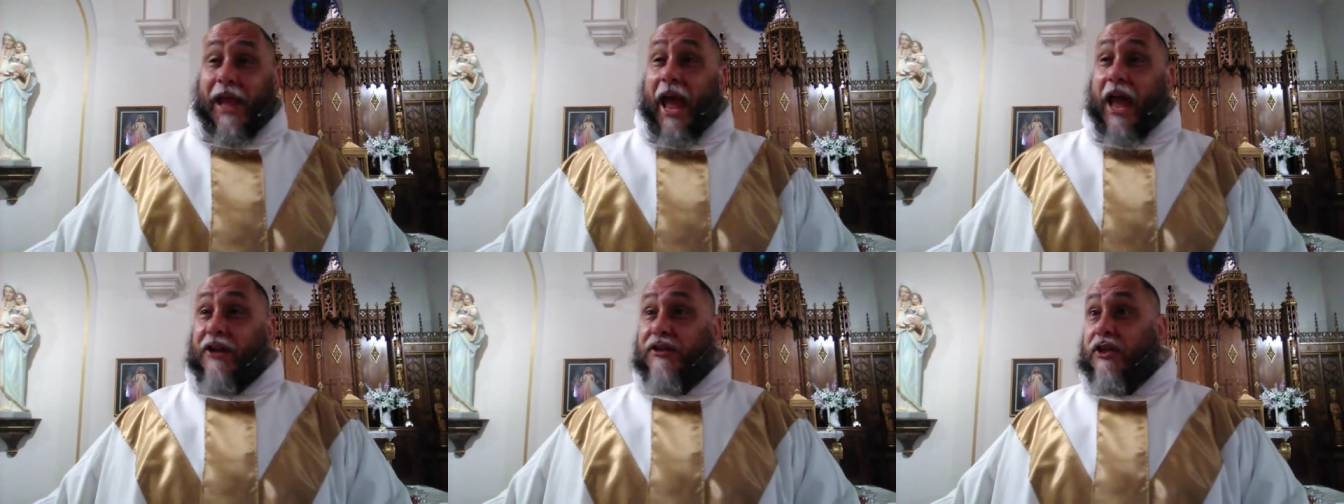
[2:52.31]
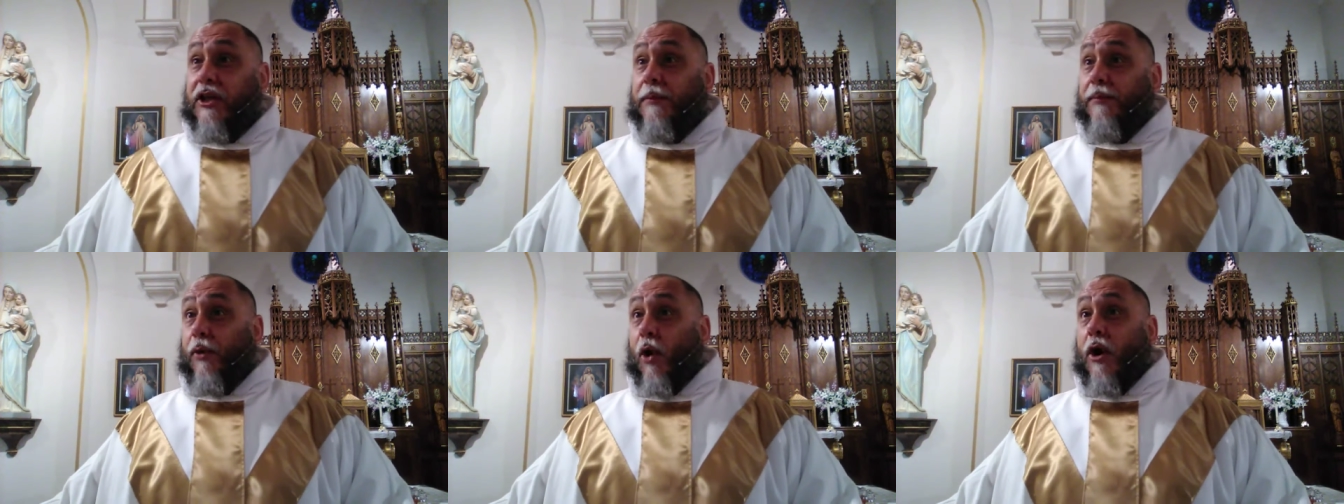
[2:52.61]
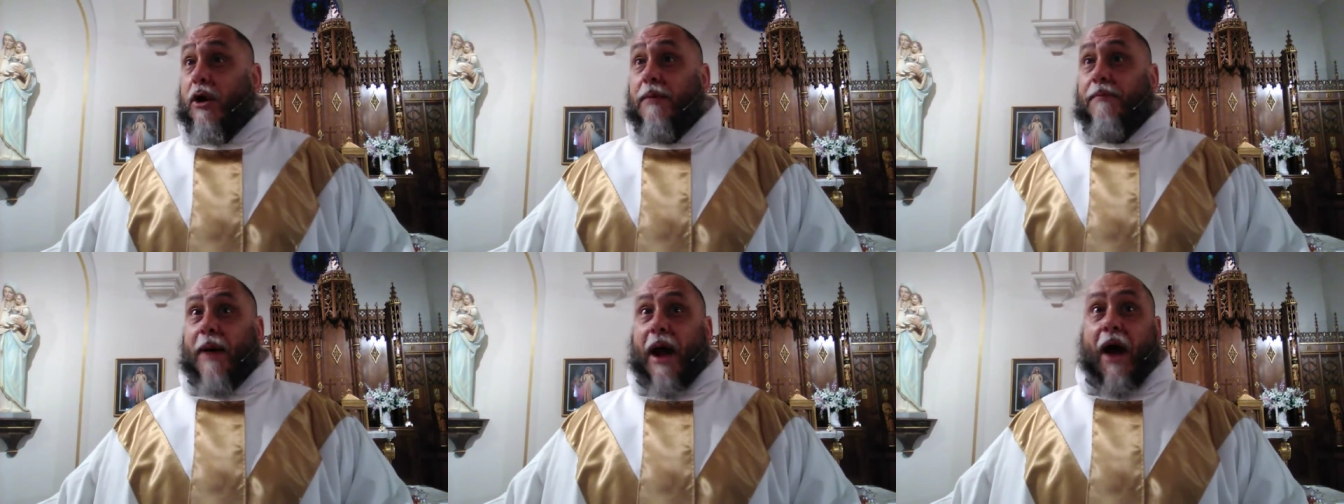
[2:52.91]
And she
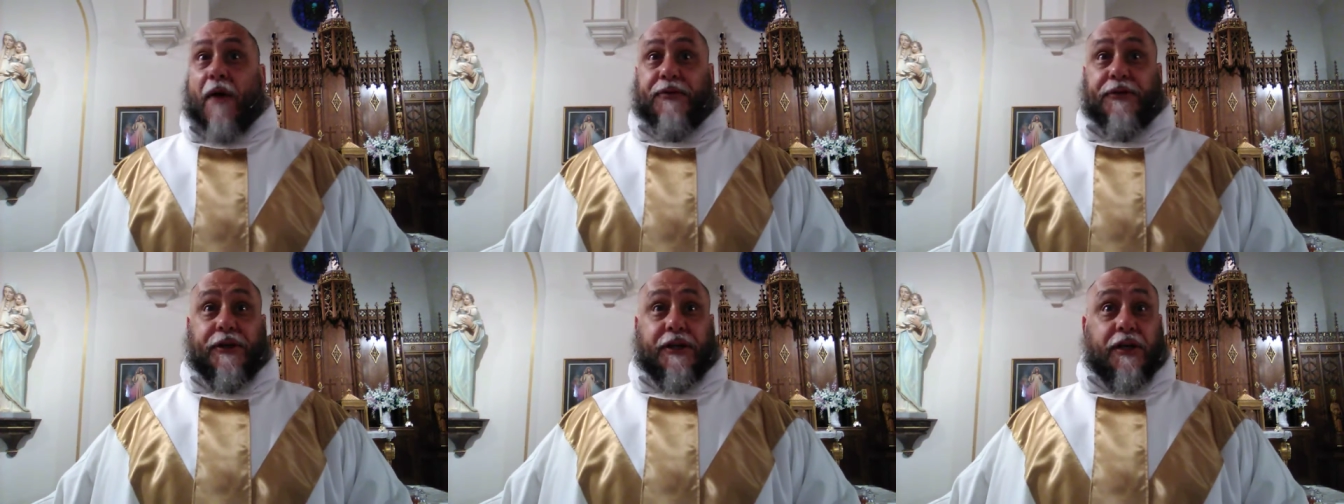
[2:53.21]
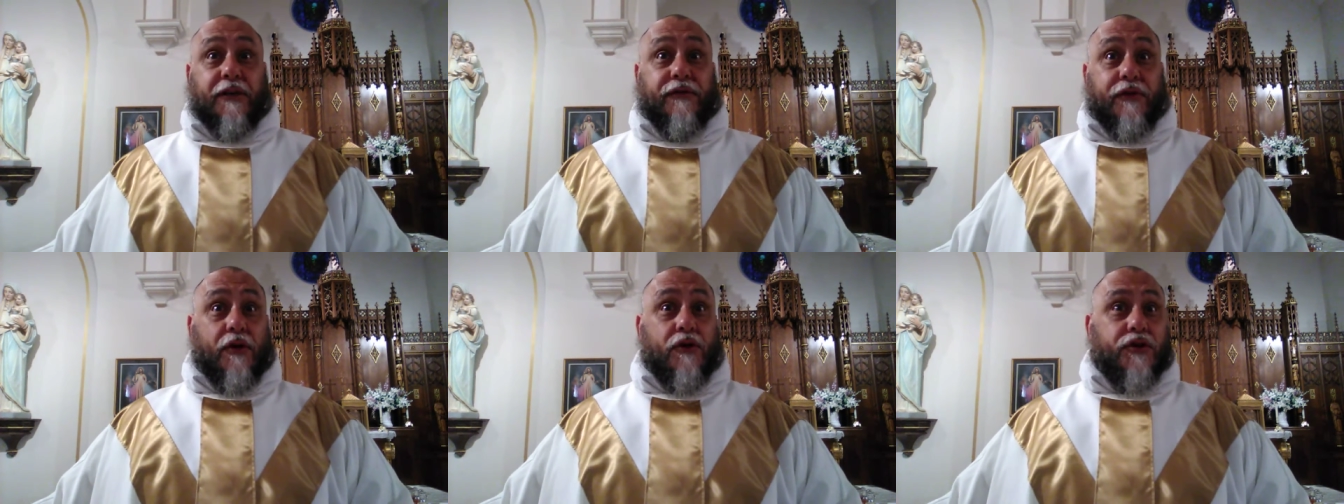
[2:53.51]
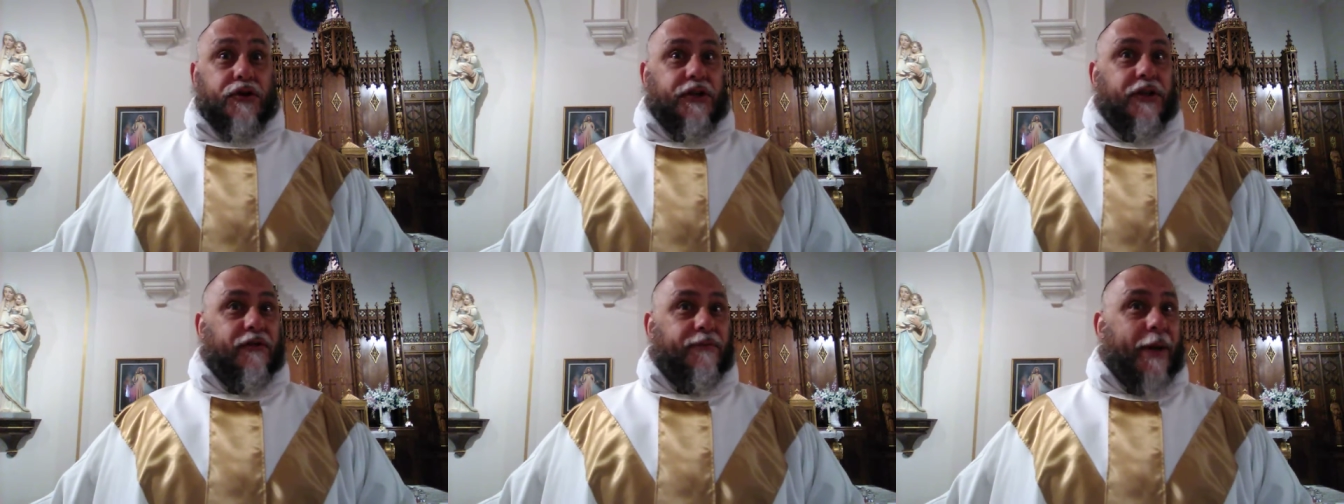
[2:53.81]
brought about the
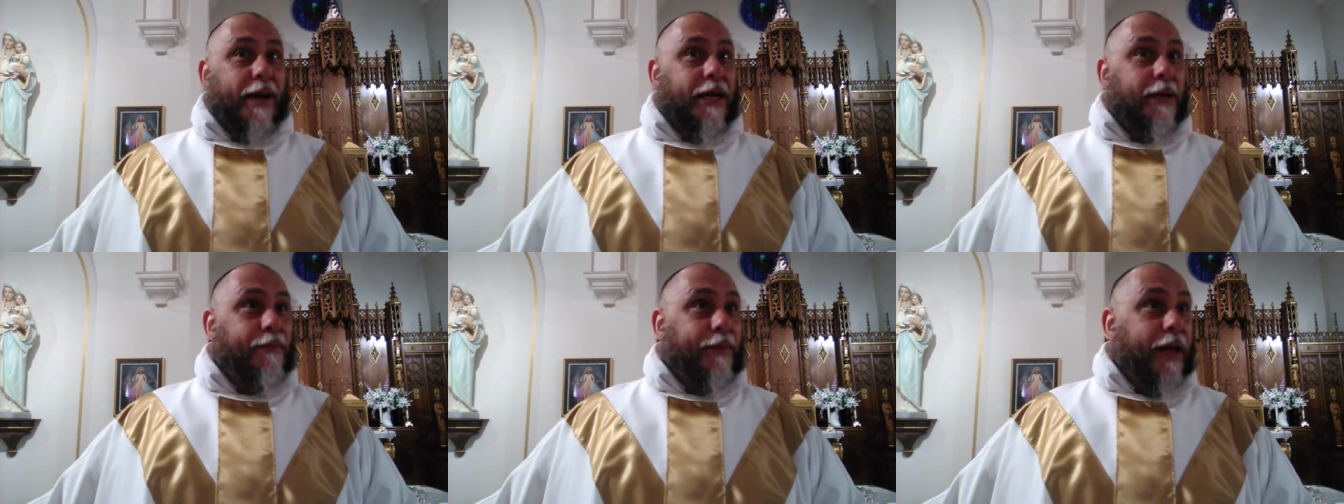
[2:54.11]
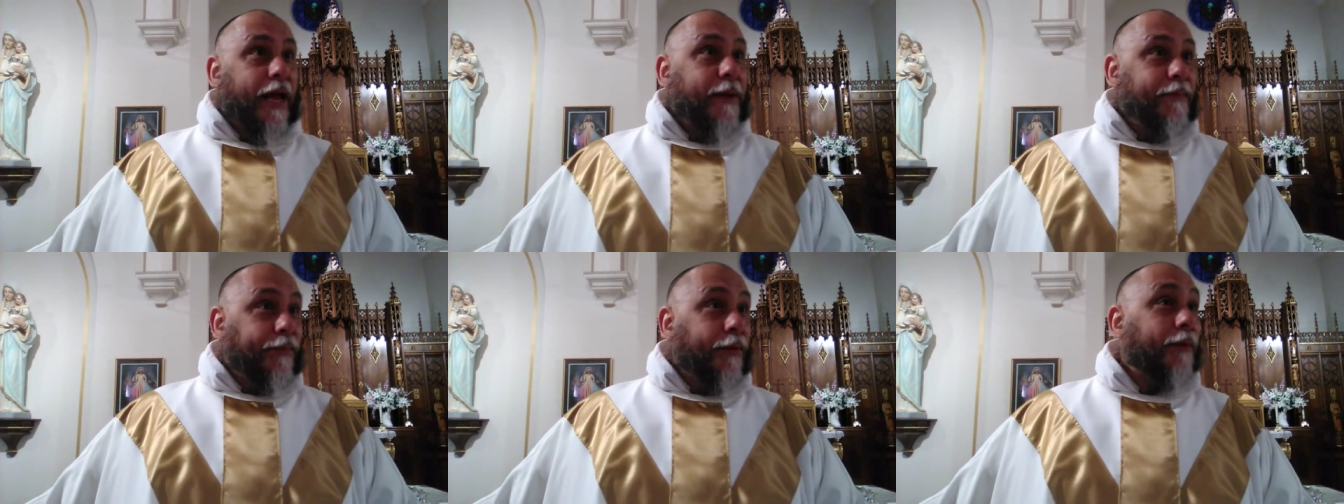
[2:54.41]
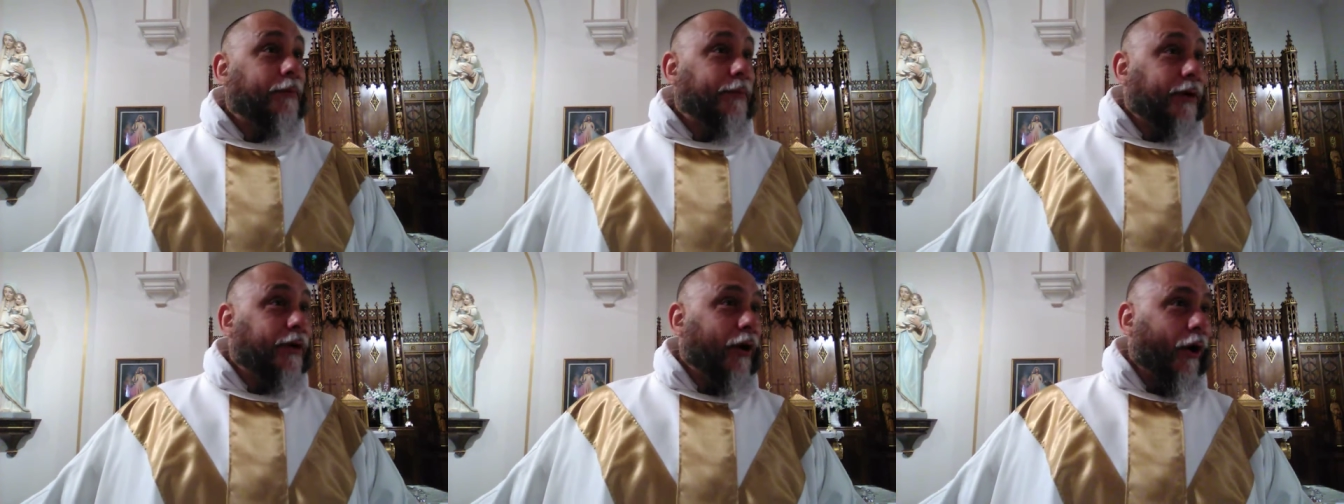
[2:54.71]
conversion of many
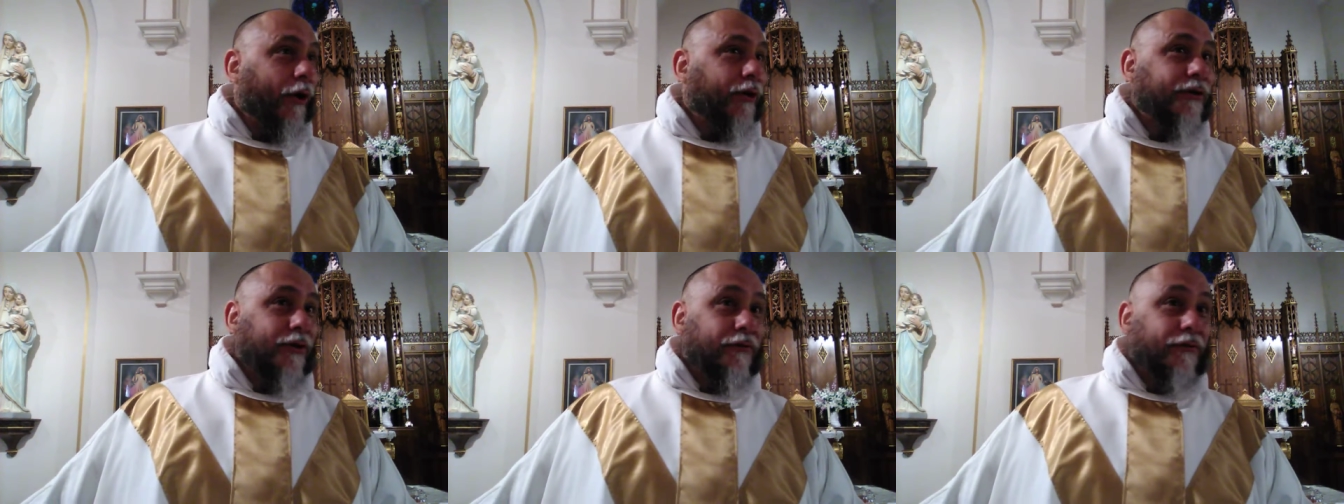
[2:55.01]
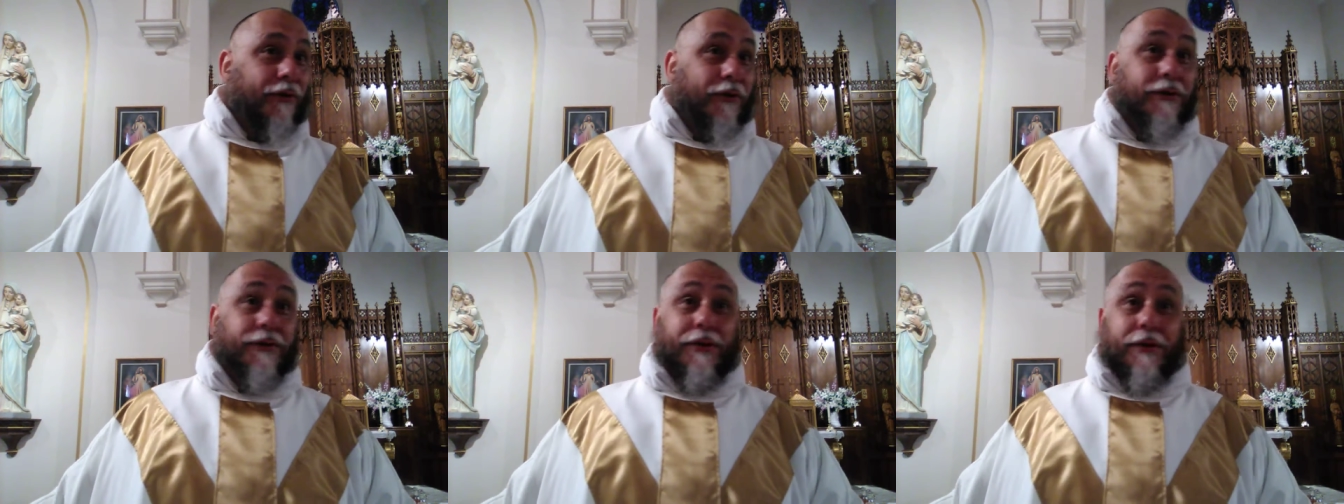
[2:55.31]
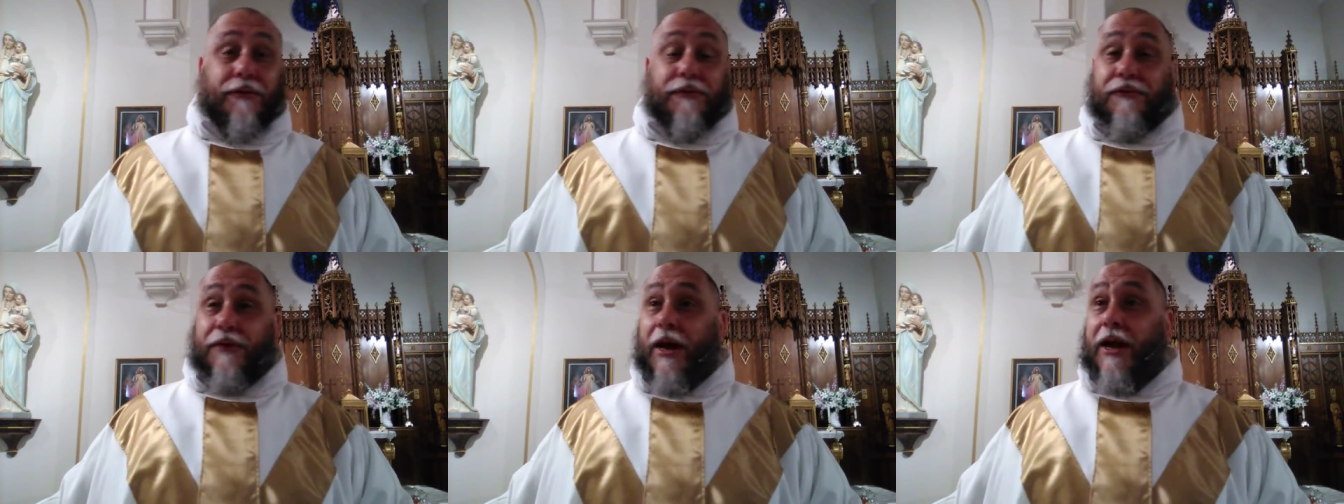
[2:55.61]
people because of her
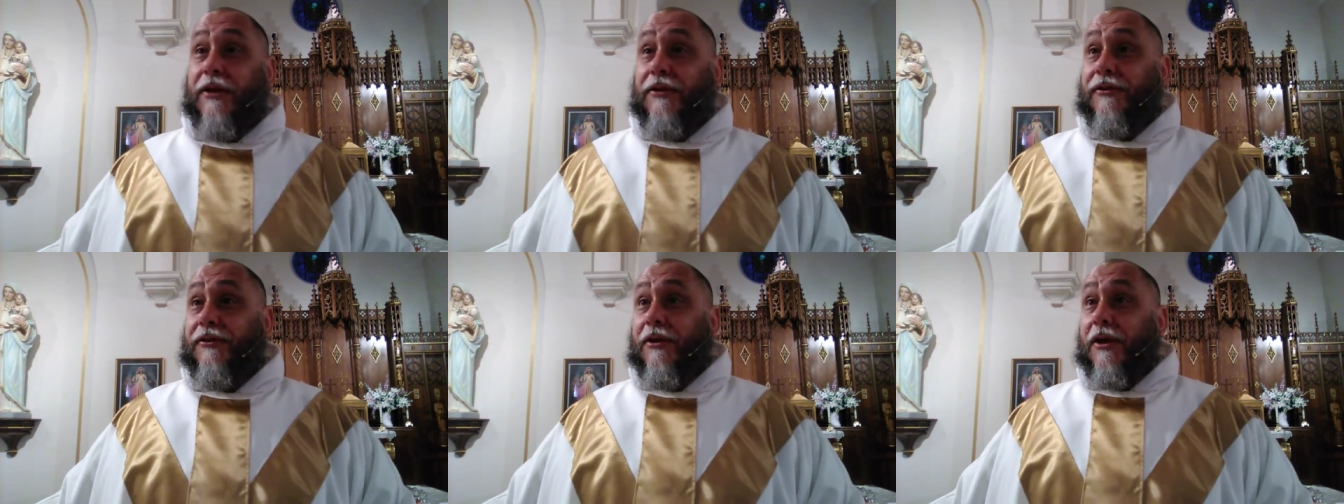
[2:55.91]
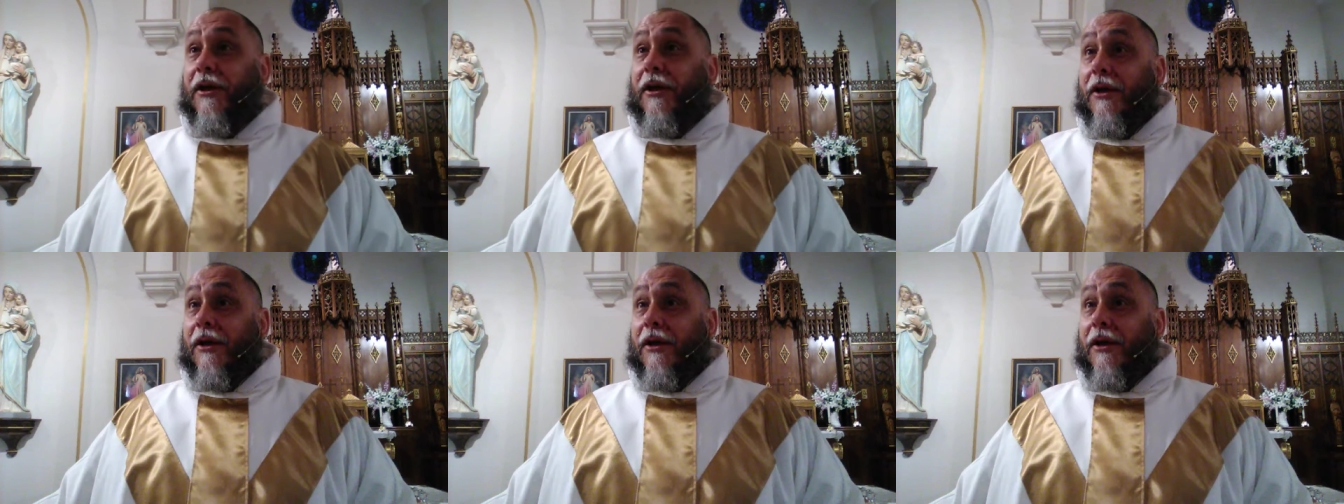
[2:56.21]
little faith,